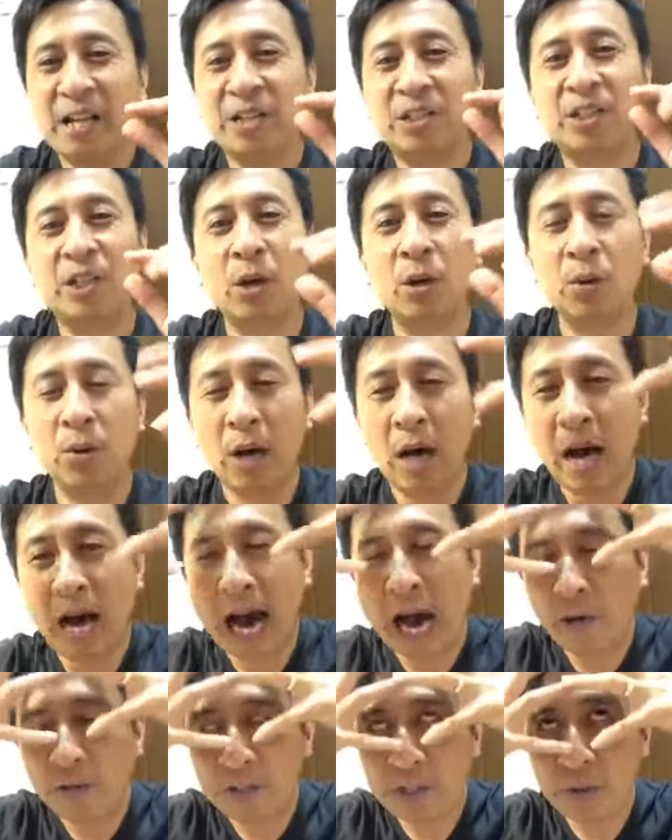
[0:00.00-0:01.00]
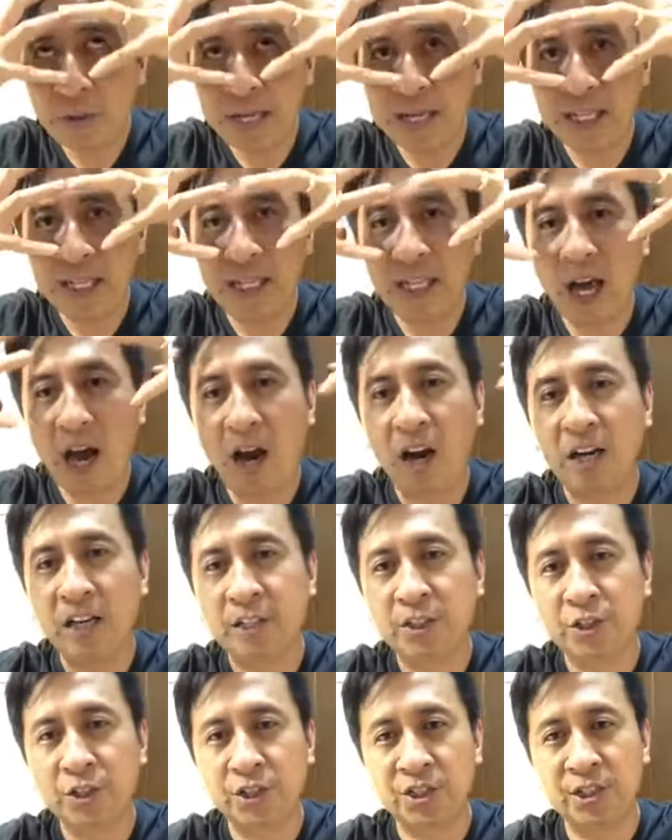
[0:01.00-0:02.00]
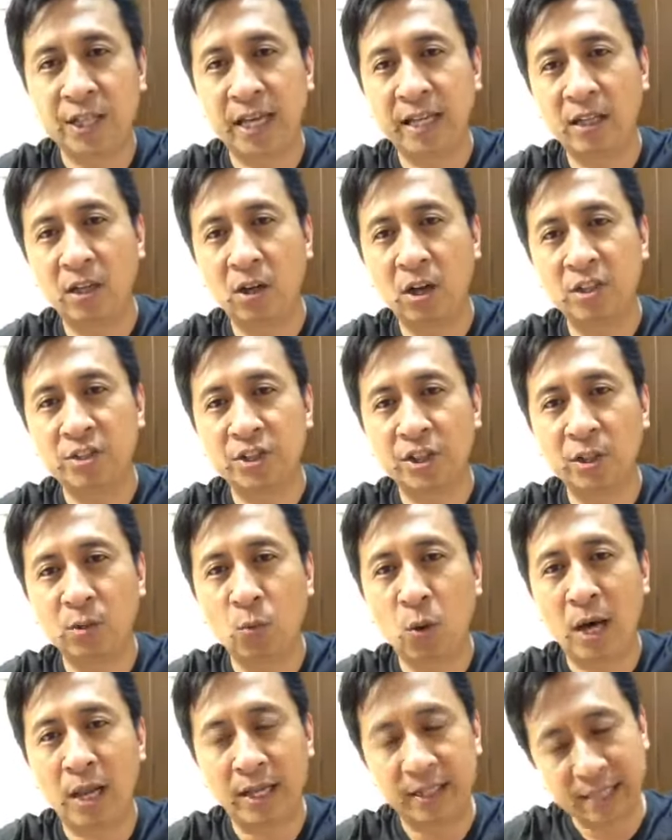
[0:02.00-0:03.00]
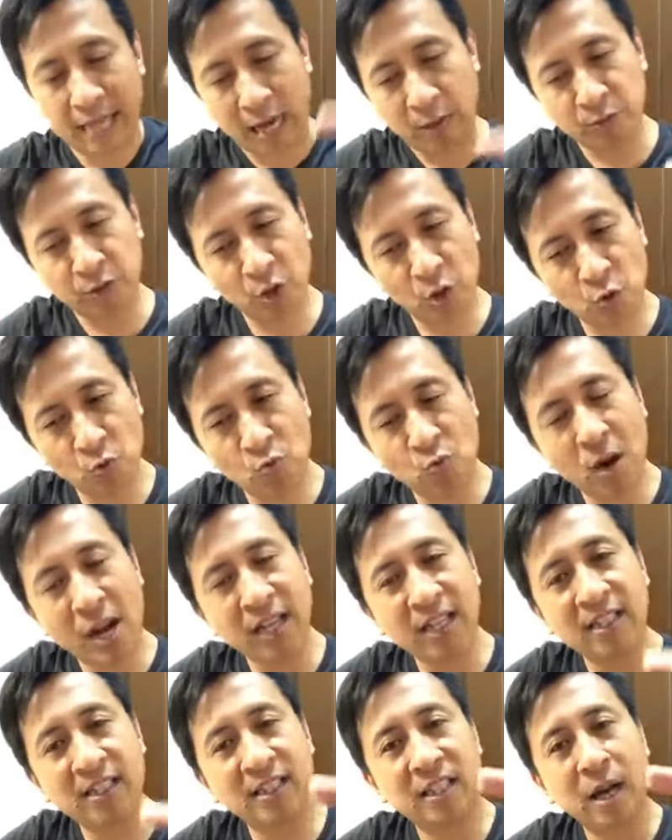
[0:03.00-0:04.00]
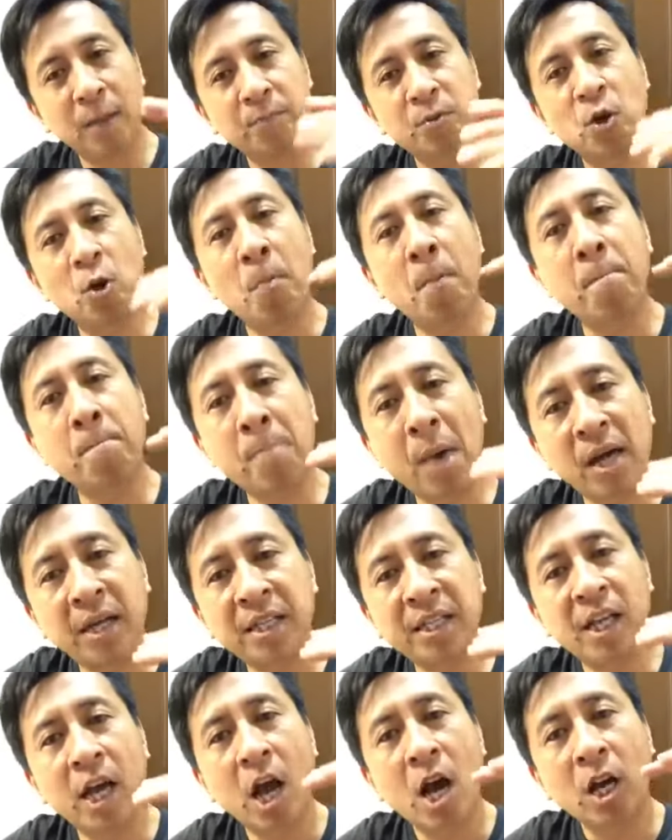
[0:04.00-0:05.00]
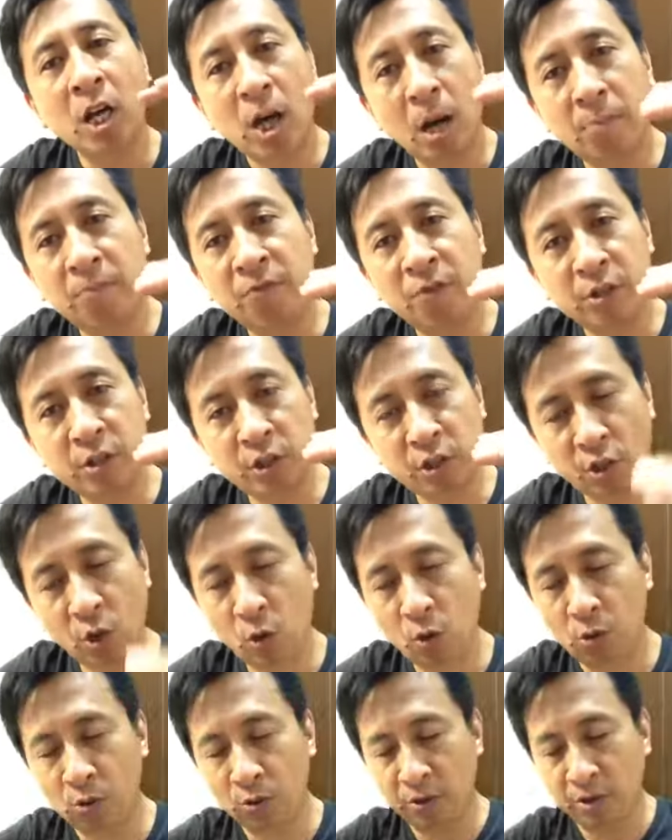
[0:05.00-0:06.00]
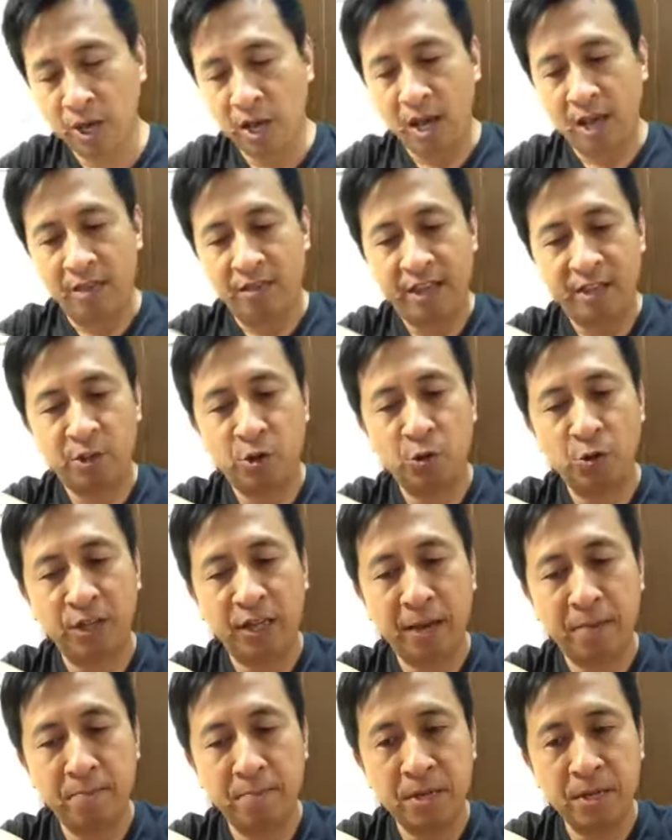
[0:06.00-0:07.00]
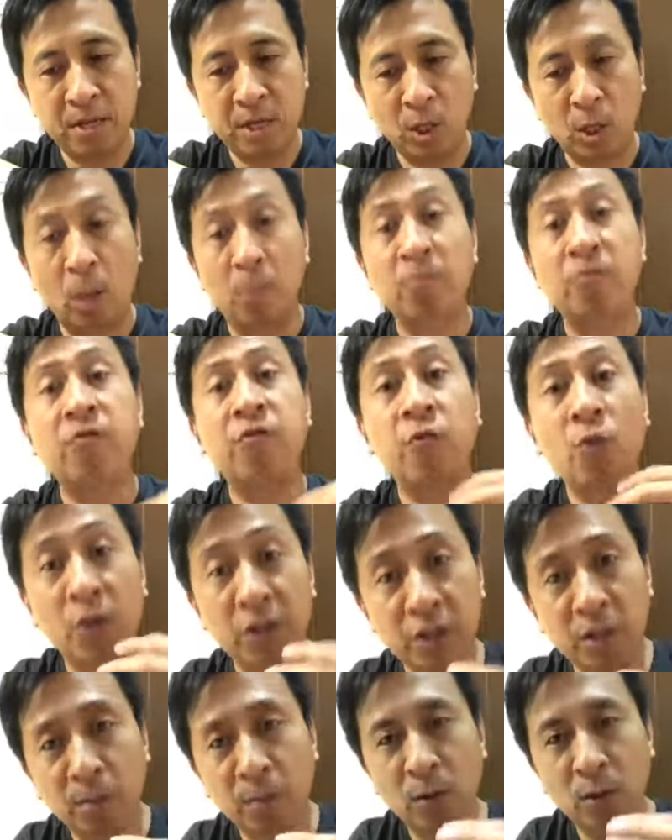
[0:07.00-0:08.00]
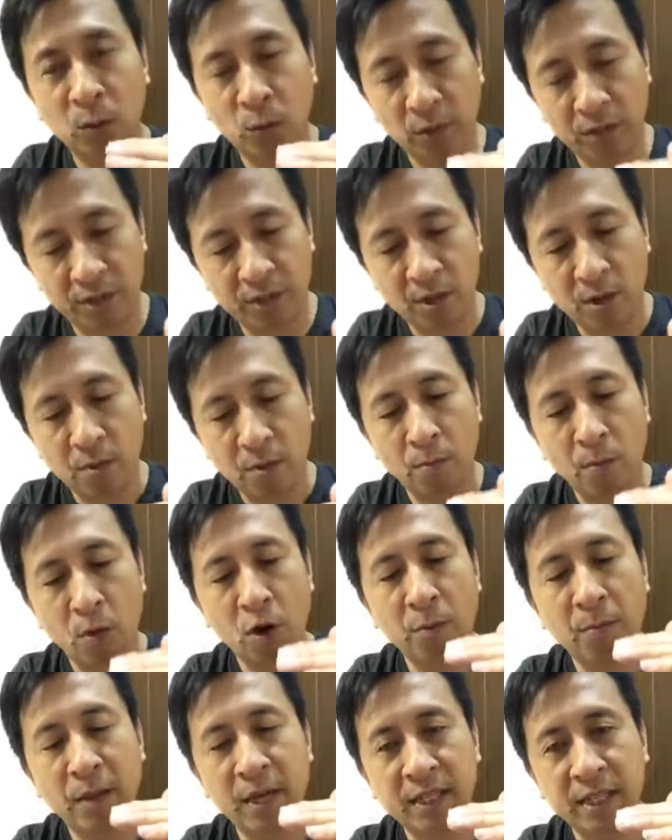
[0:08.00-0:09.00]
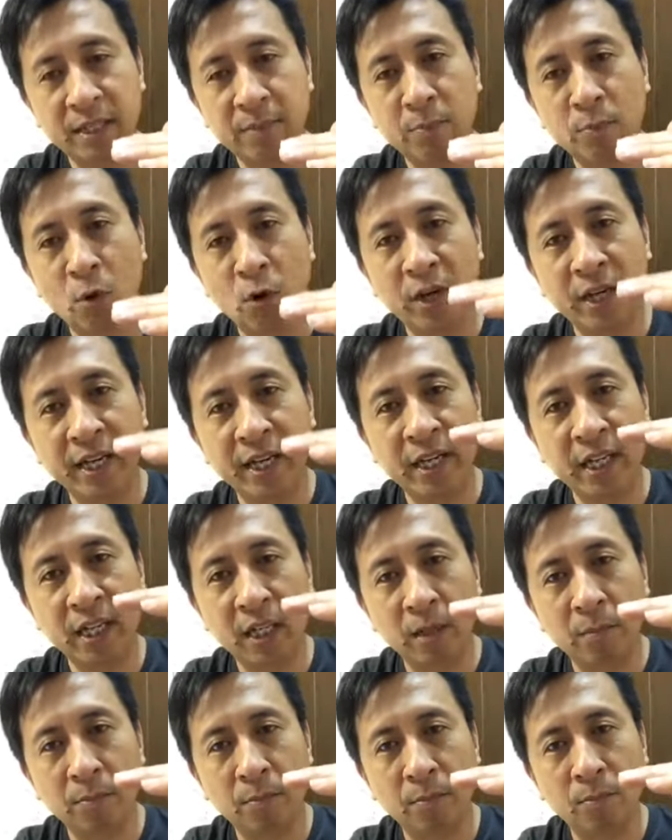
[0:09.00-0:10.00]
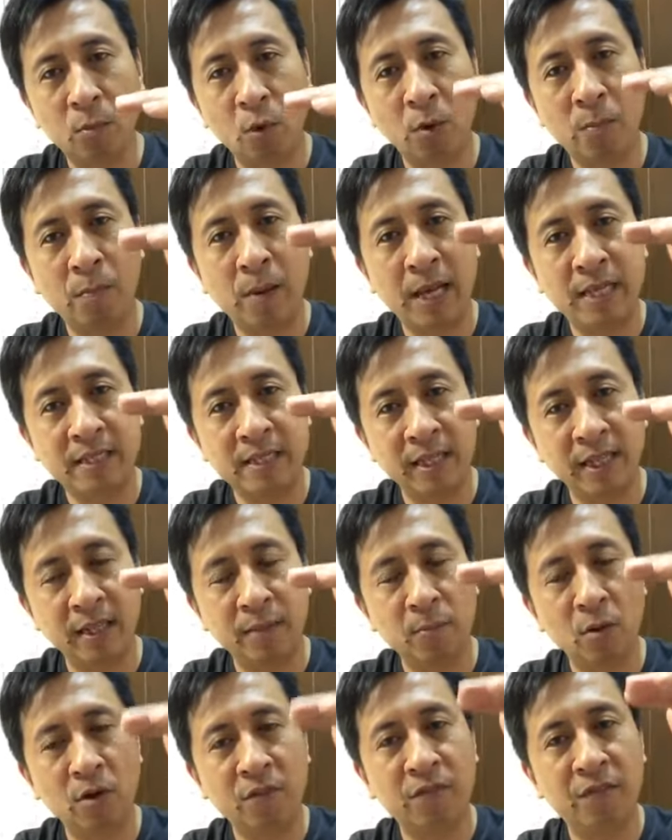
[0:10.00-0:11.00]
So how do you enlarge your psychological wallet? How do you raise up your money comfort zone that you can be comfortable with more money, more income, more blessing, more